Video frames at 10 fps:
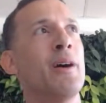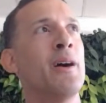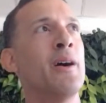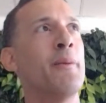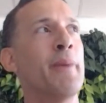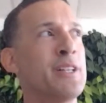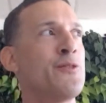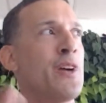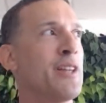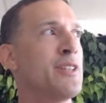Um, I just
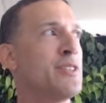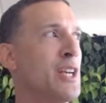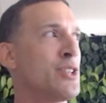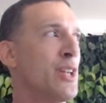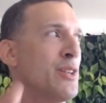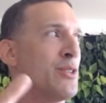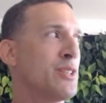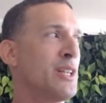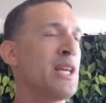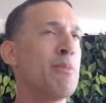found out this yesterday. There's a
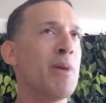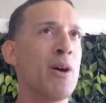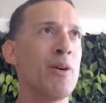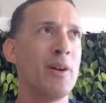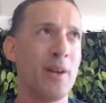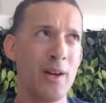study came out.